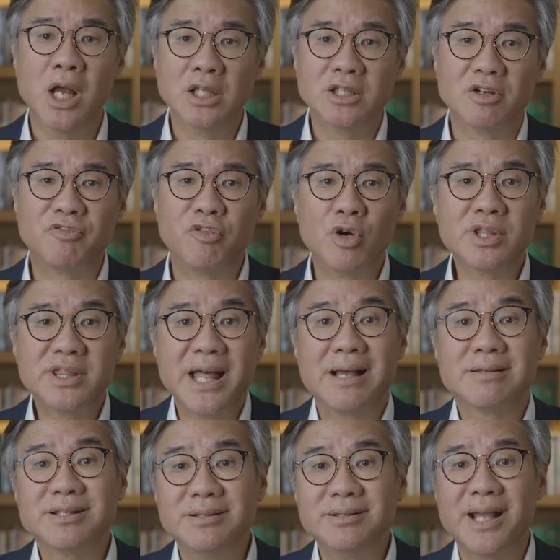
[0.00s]
the
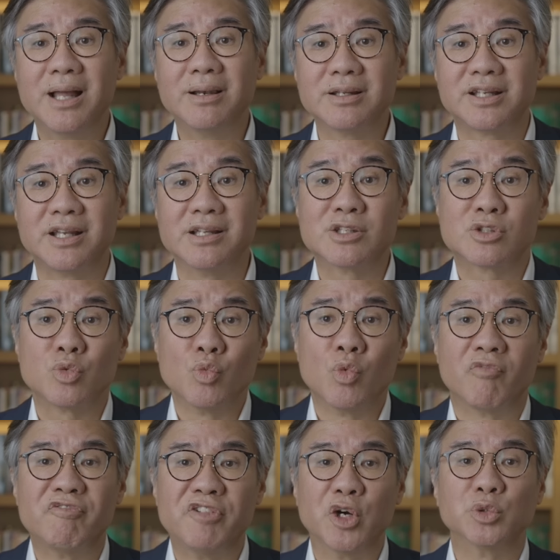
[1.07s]
4,000 delegates will
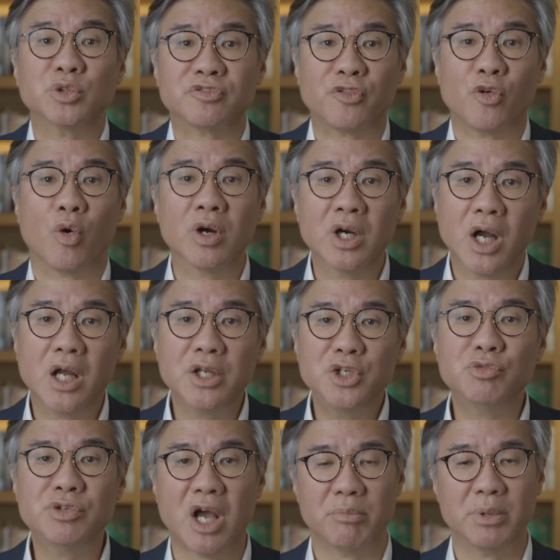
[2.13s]
vote for a
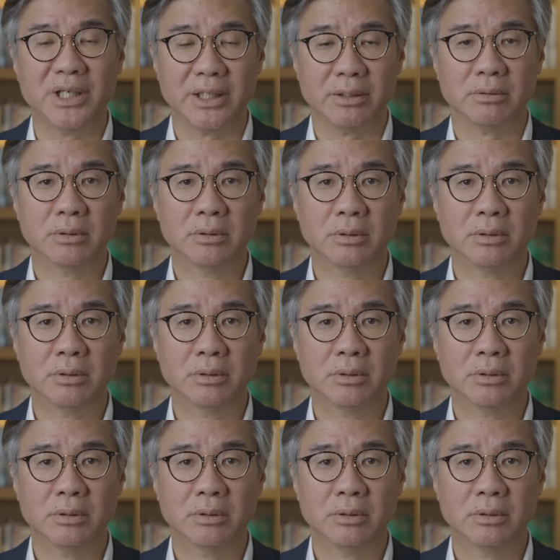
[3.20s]
new nominee.